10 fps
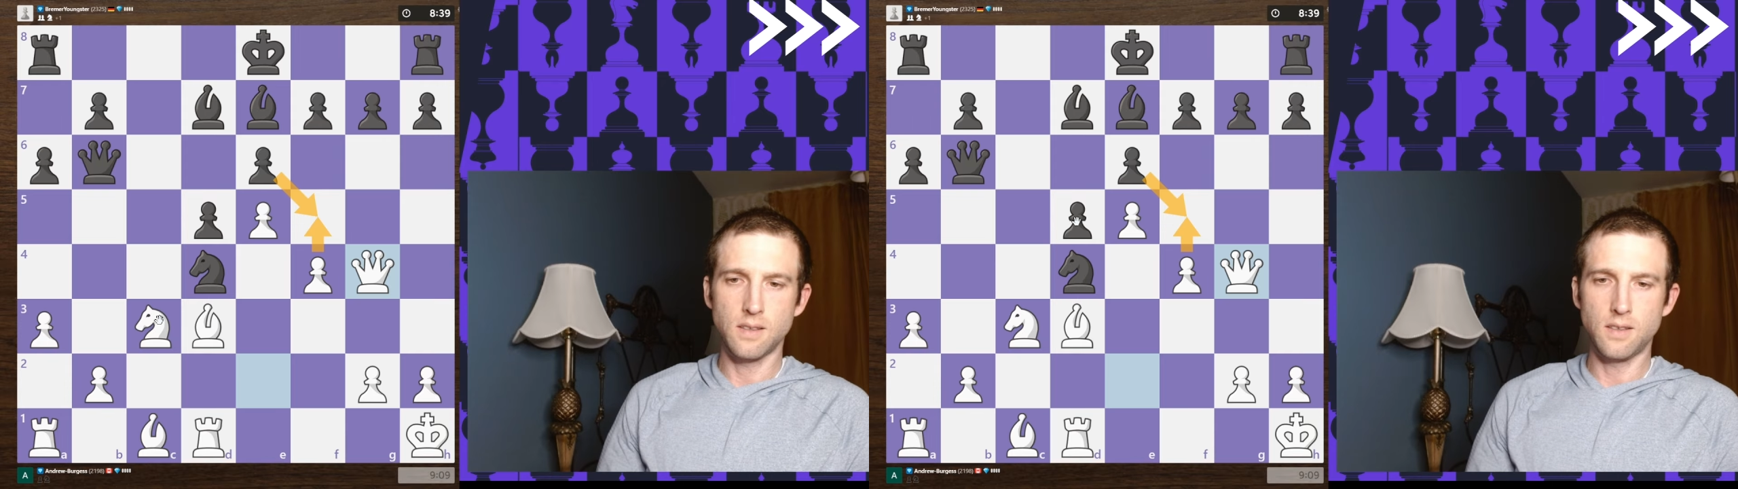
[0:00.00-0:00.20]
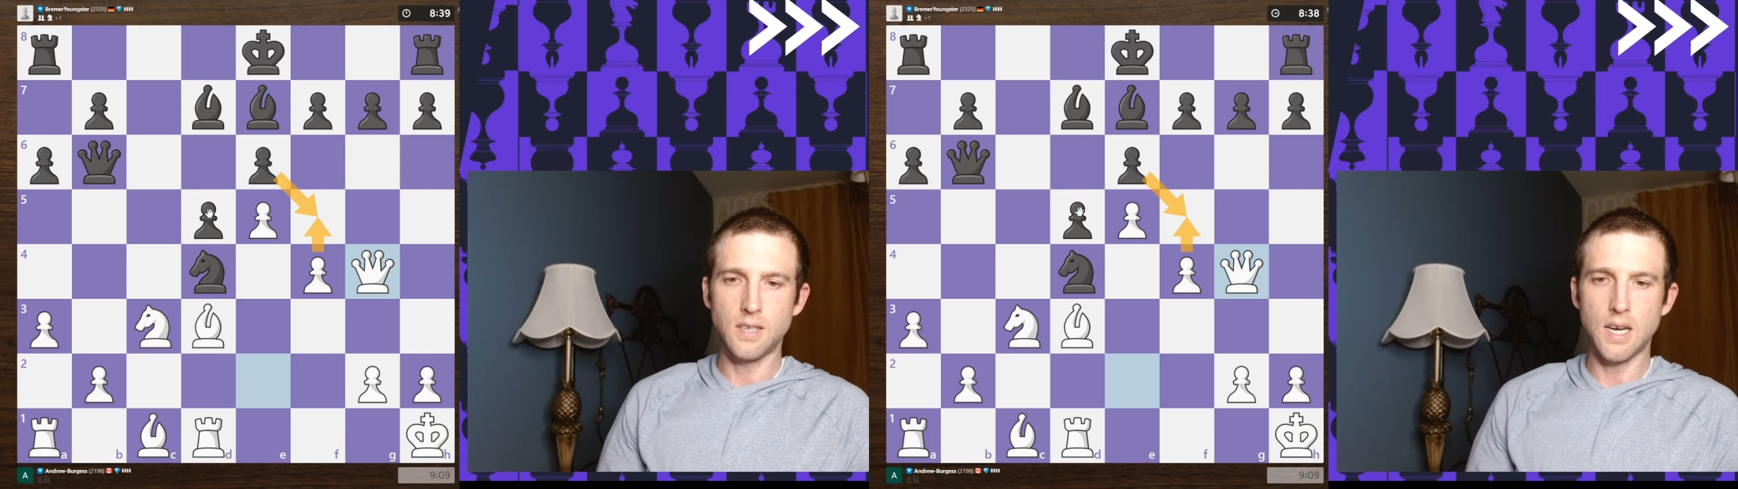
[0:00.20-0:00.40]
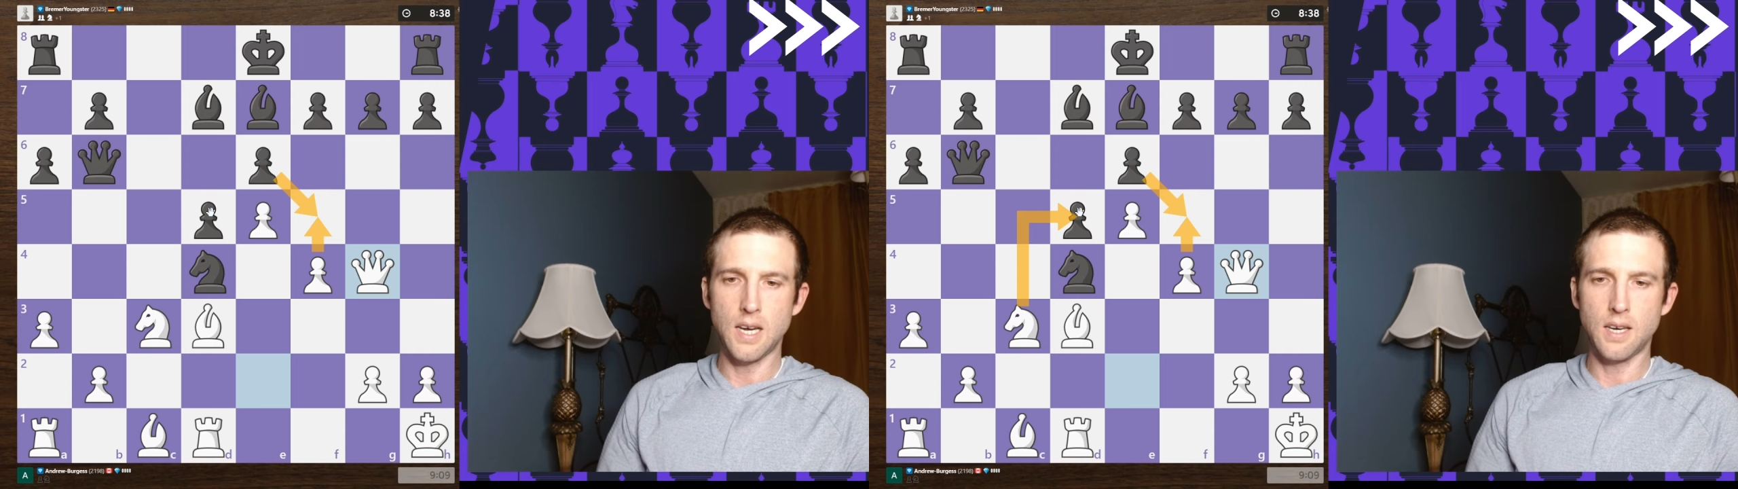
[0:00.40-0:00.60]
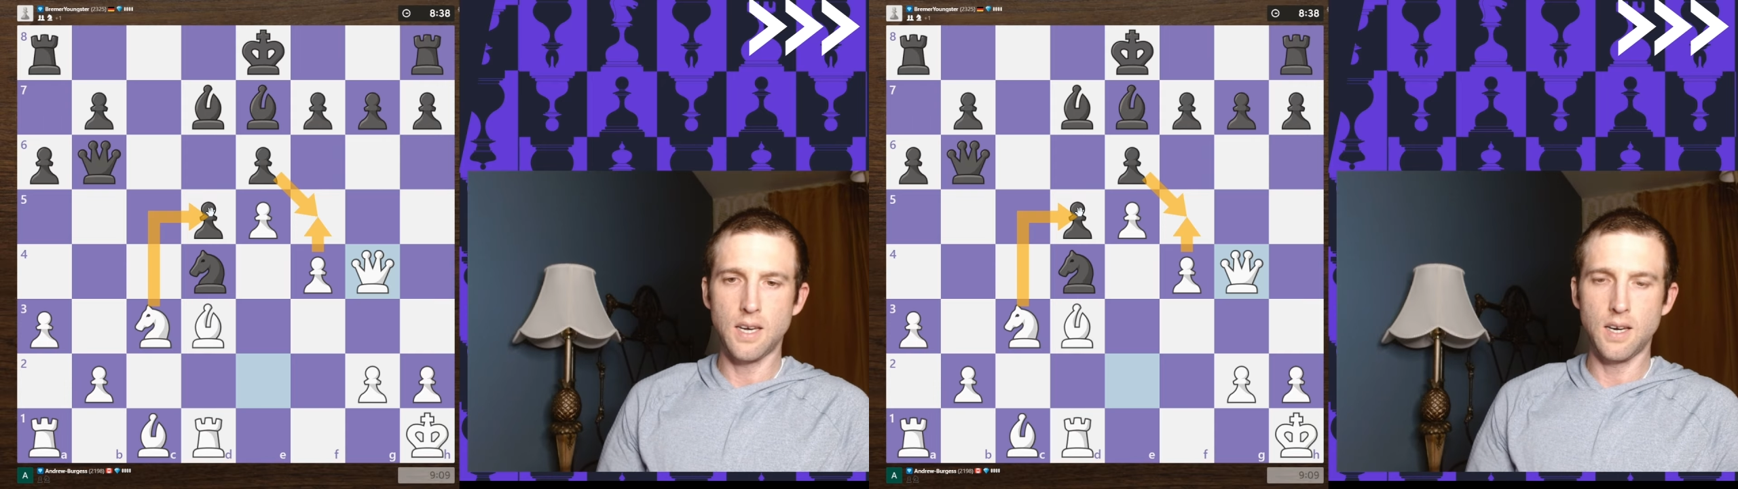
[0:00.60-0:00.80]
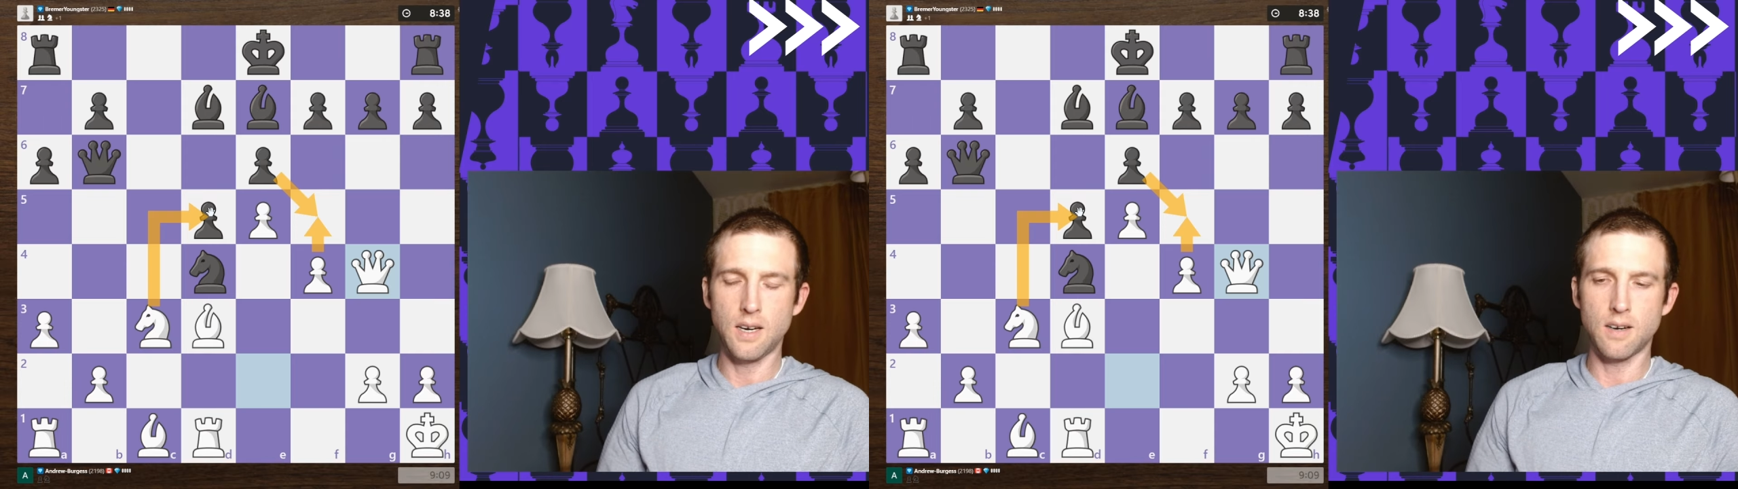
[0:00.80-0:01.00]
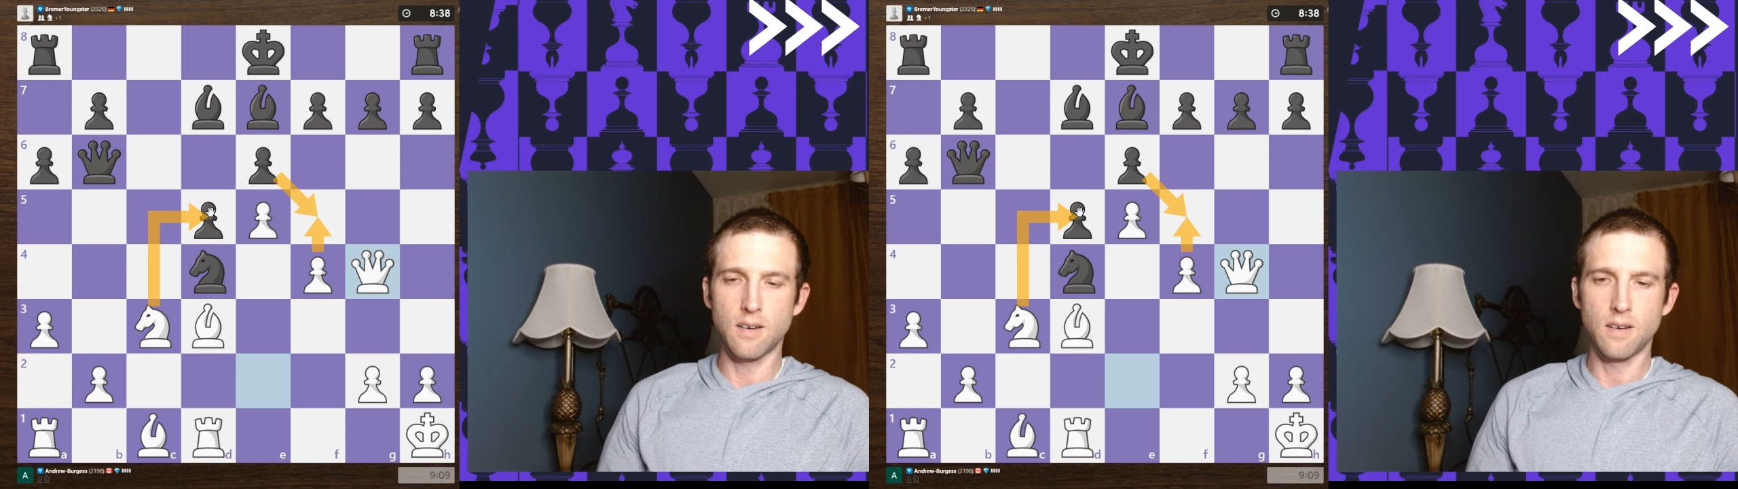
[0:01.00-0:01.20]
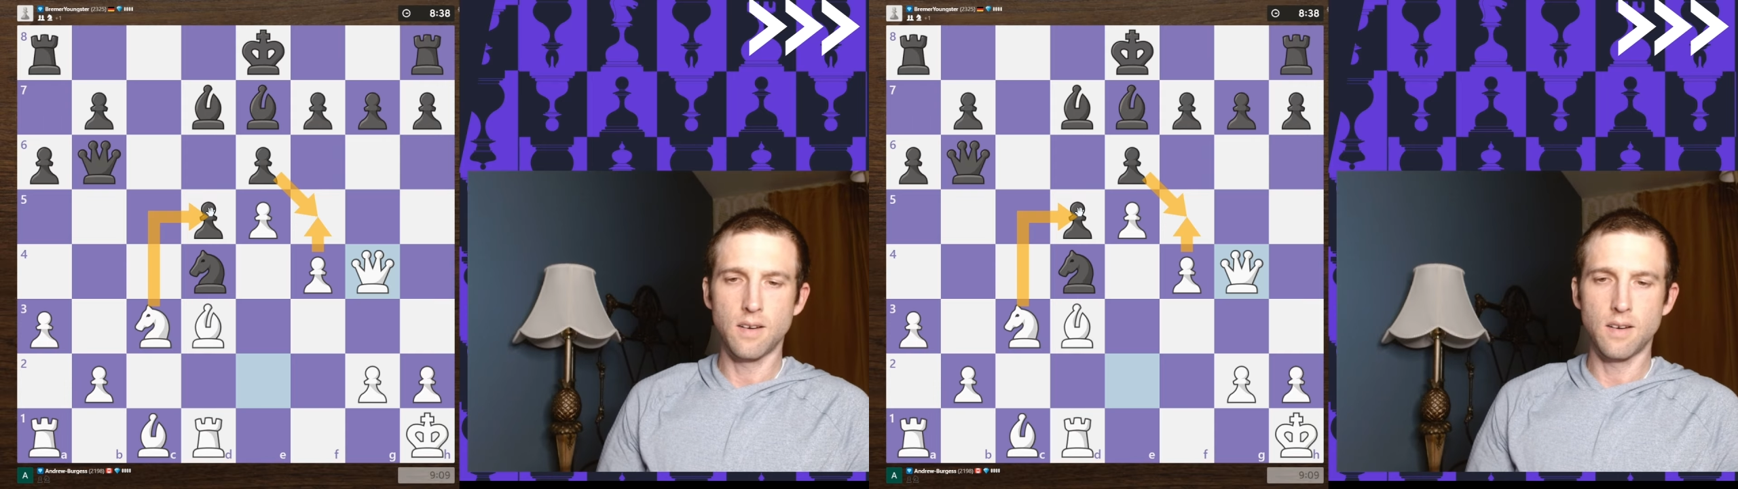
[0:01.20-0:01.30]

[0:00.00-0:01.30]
you take here.